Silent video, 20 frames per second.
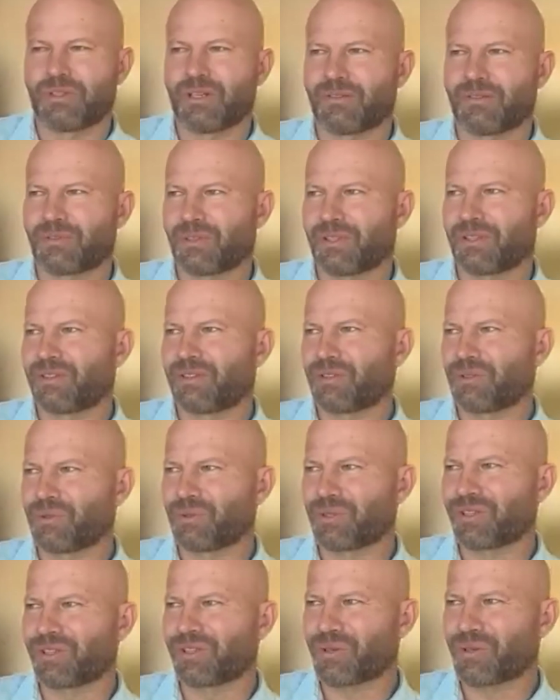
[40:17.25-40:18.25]
definitely are
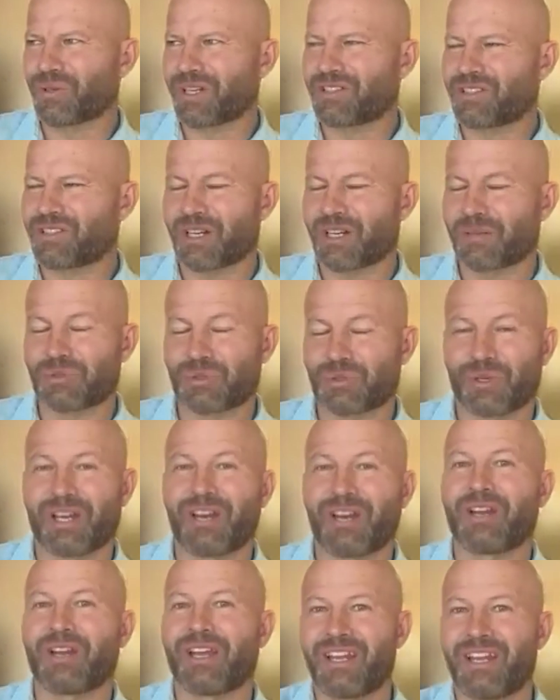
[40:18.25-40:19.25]
doing a great job. So
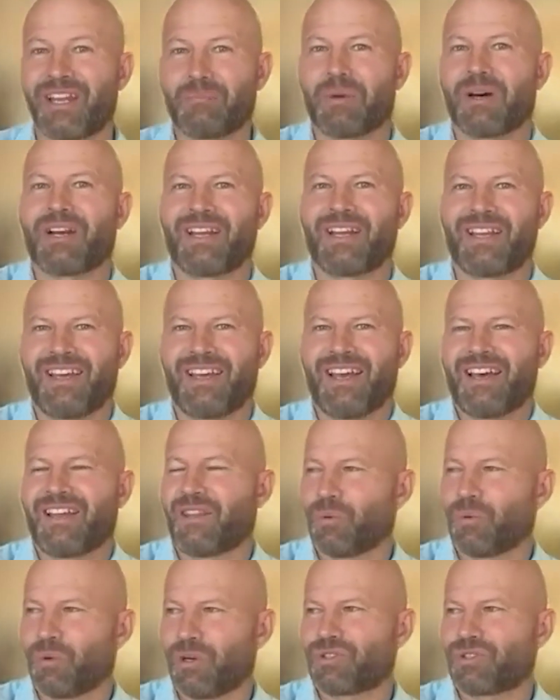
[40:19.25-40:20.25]
anybody
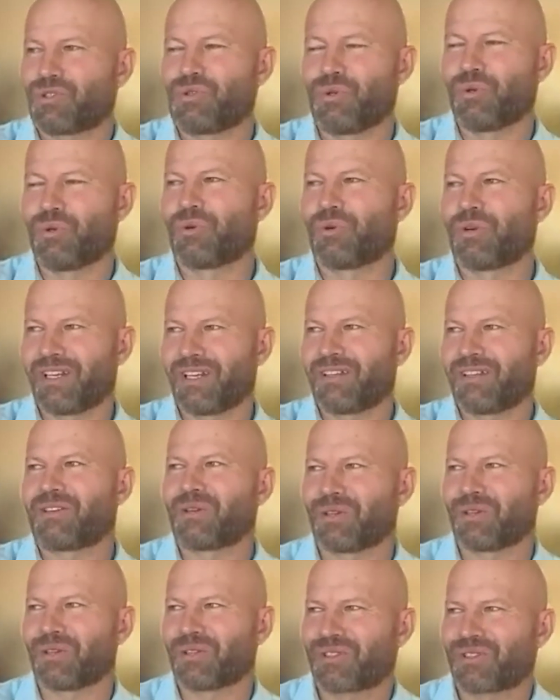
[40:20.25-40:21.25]
that wants jewelry,
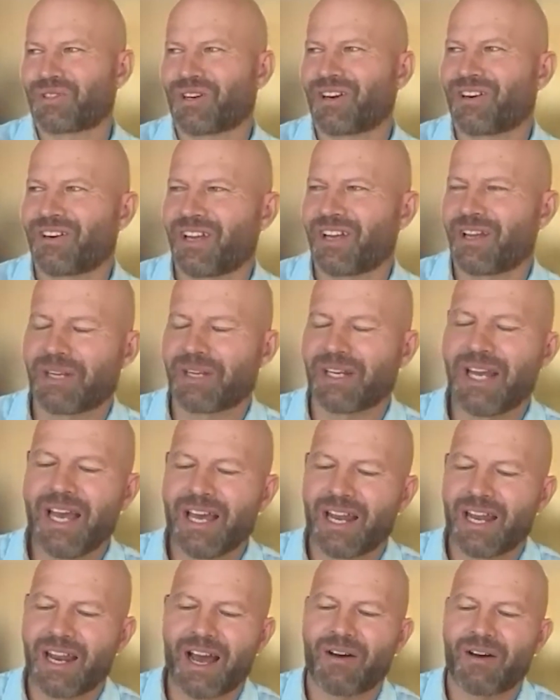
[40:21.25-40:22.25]
go to Sartor Hamann.
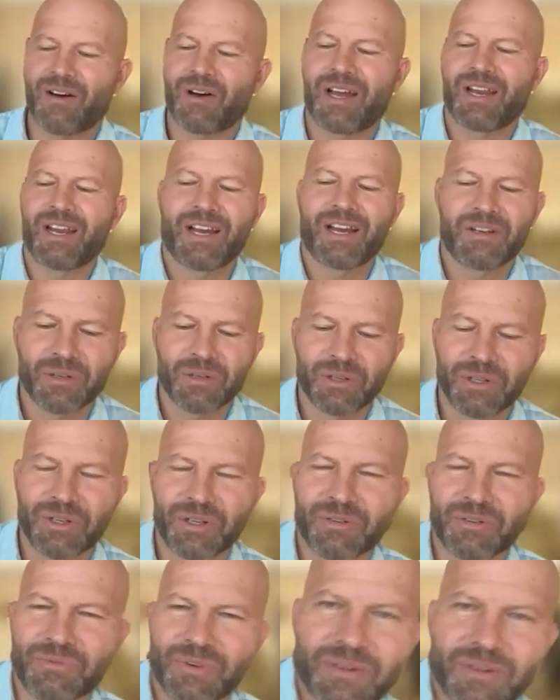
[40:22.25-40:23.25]
Now, I know
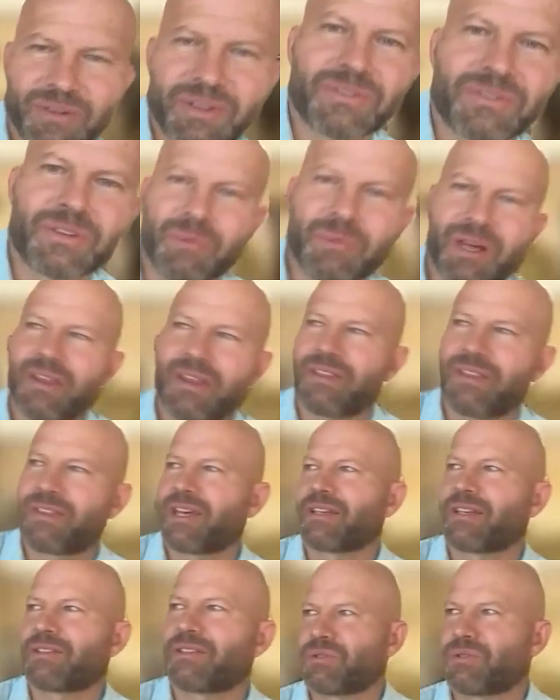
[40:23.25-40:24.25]
you're involved in some other
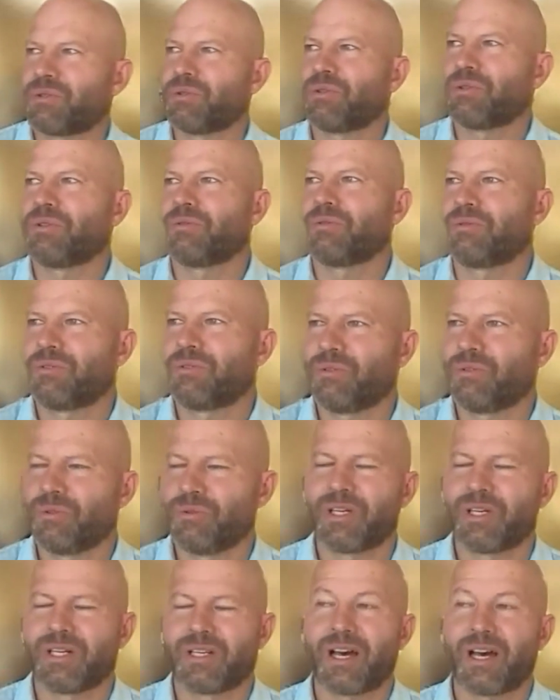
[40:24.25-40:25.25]
things too. You
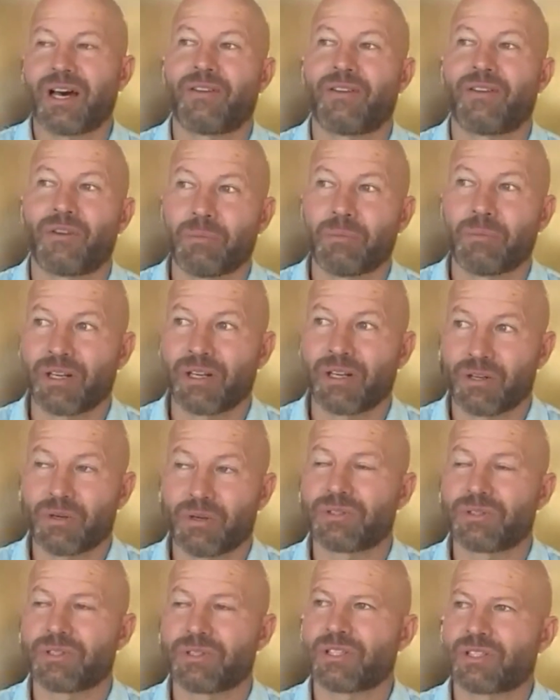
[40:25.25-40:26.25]
not everybody
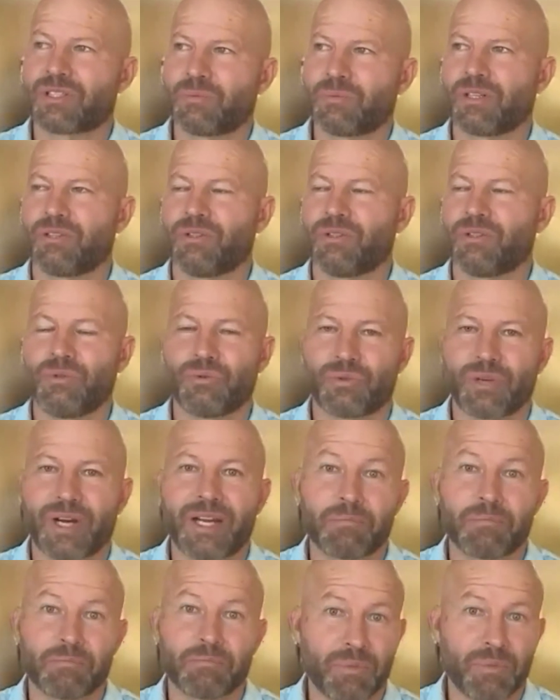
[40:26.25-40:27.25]
knows this, but you
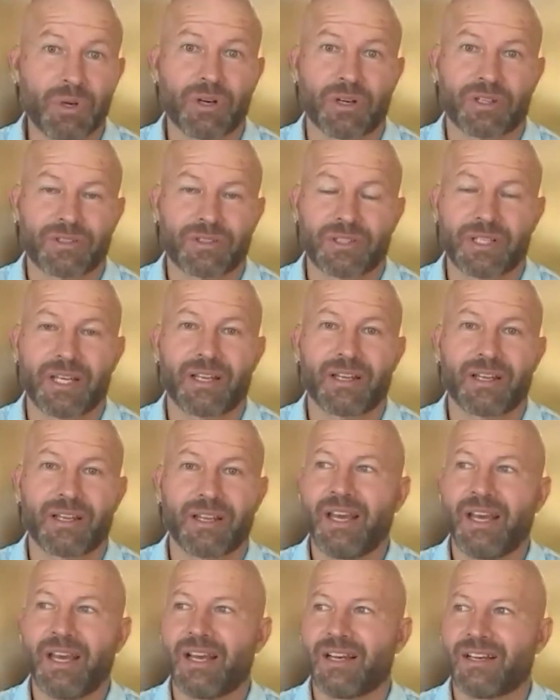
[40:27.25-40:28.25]
write books, and
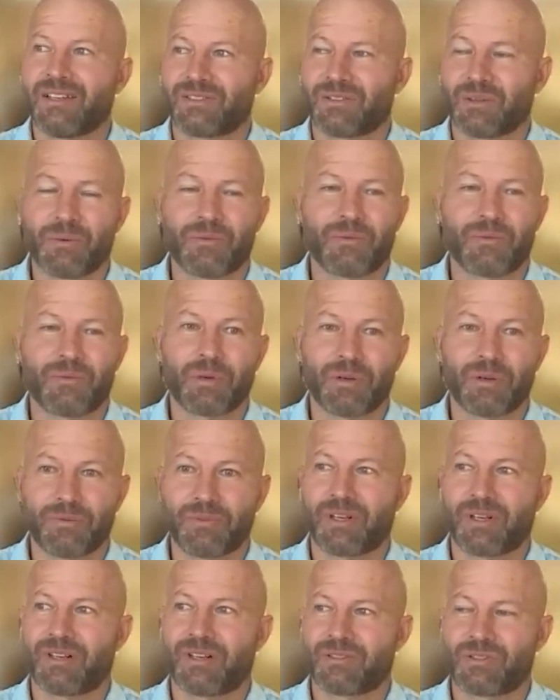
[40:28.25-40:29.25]
some of them
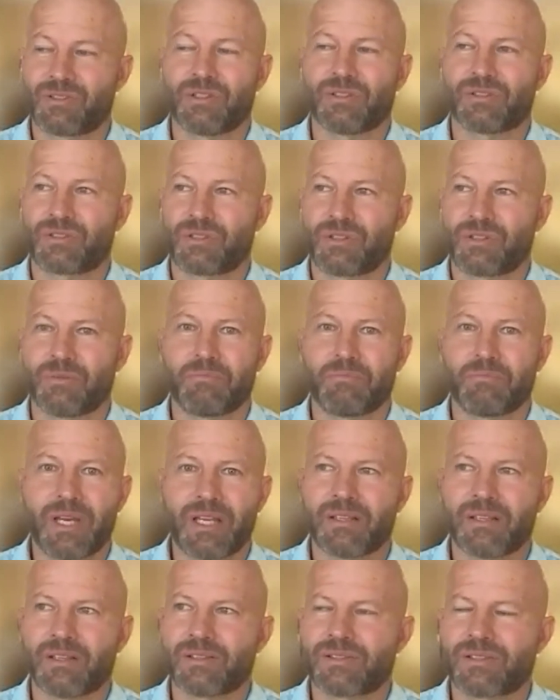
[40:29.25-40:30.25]
are just
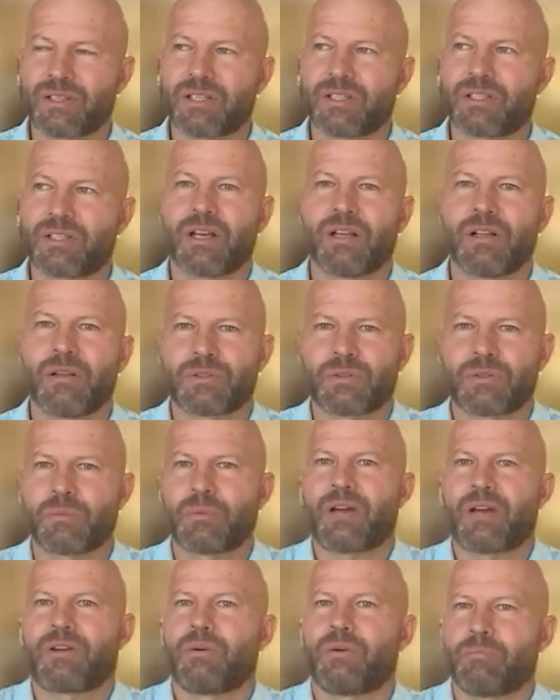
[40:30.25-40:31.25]
tremendous. Tell us
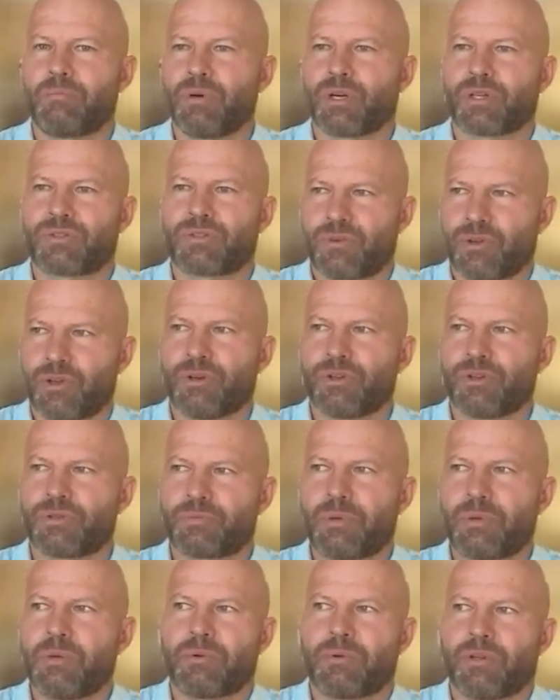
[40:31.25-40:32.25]
about your books for those
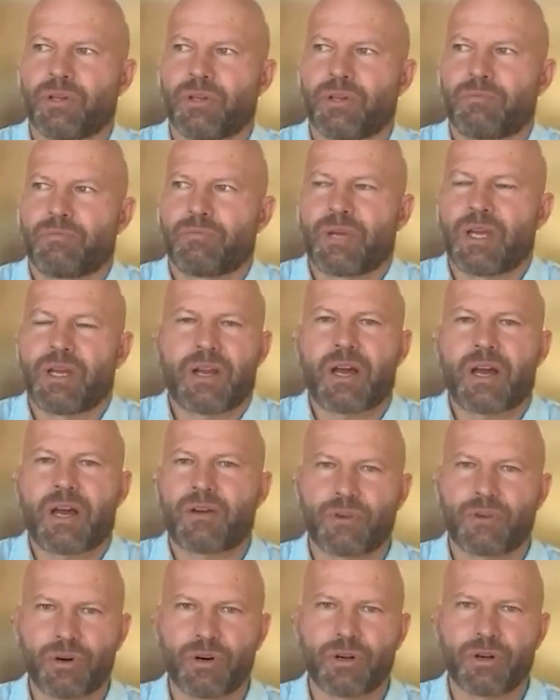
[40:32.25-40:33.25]
people that may not
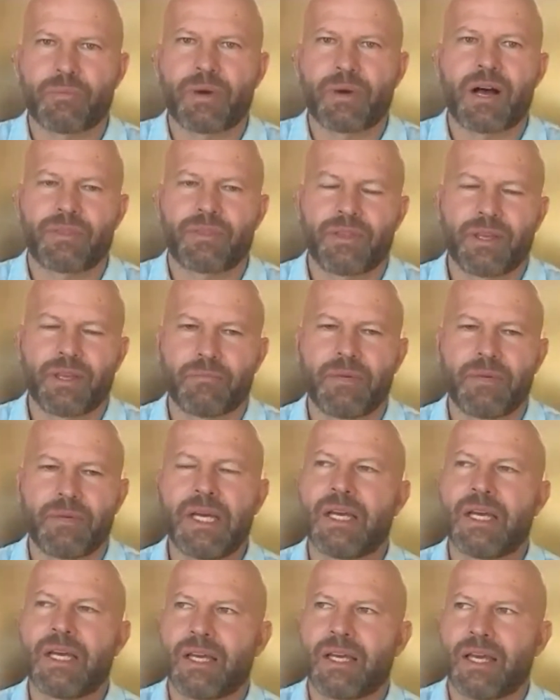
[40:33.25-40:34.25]
have heard about them.
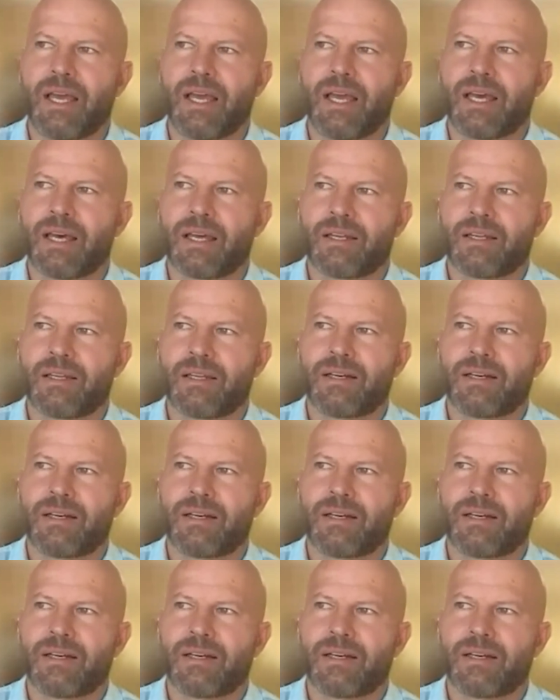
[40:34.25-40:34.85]
And